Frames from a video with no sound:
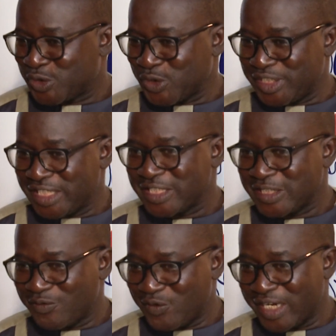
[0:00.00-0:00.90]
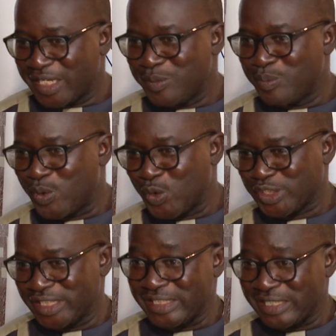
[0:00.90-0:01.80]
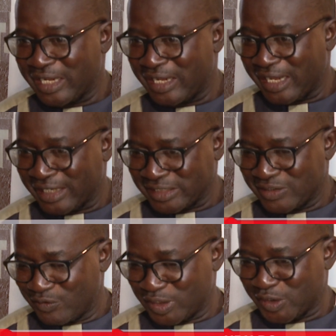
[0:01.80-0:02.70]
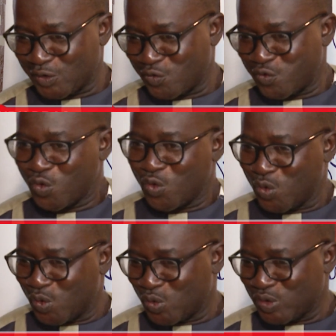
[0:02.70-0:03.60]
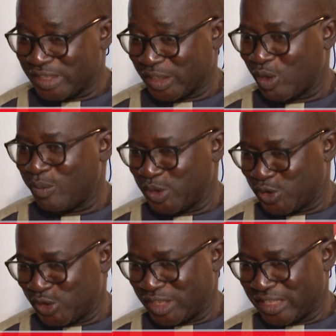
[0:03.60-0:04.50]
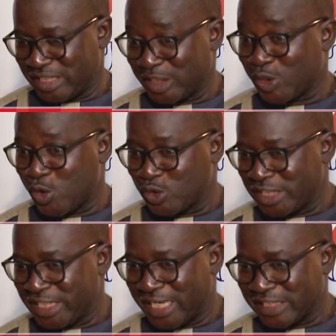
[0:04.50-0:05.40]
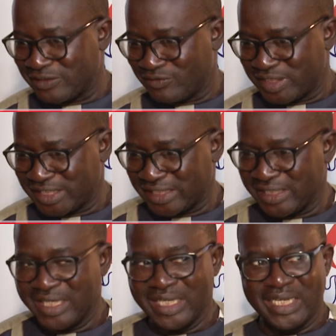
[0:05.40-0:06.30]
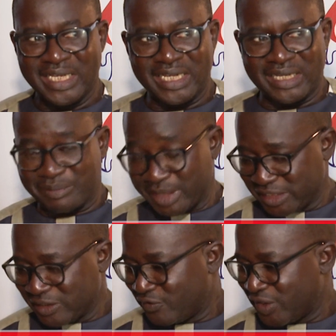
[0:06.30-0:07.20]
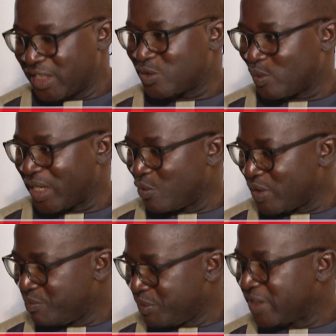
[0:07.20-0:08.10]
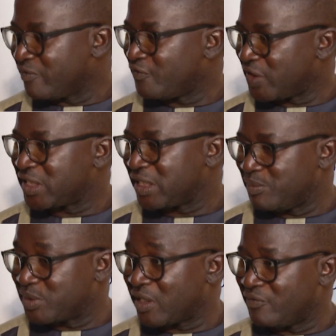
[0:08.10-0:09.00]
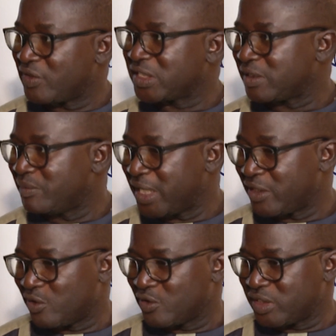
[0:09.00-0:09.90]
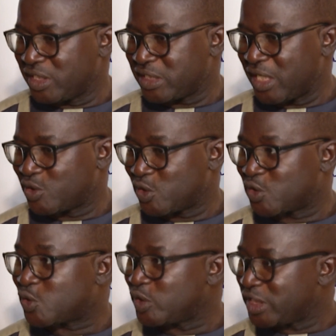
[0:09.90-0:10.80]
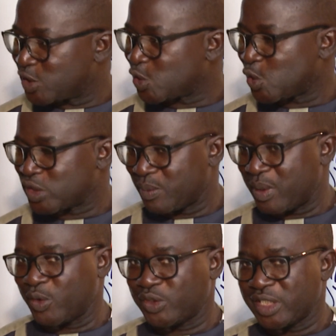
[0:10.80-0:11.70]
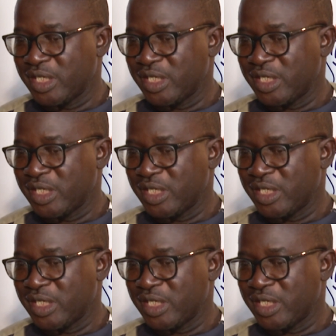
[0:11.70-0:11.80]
This is a very important activity for the Commission. It's a quarterly activity interface where we bring victims and victim-led organizations to discuss about